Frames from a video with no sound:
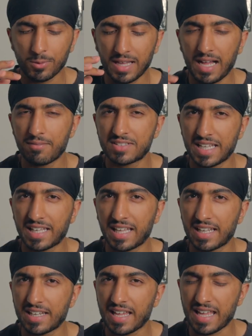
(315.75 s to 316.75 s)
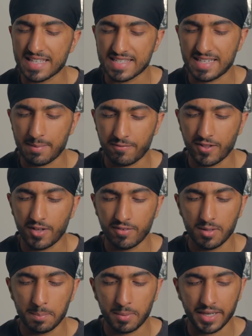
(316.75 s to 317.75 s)
have taken it a step
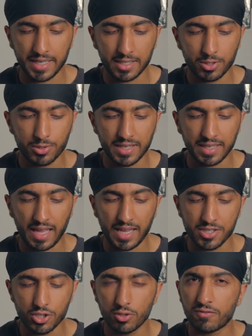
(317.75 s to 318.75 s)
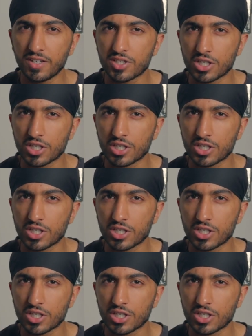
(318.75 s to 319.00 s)
further by including a new feature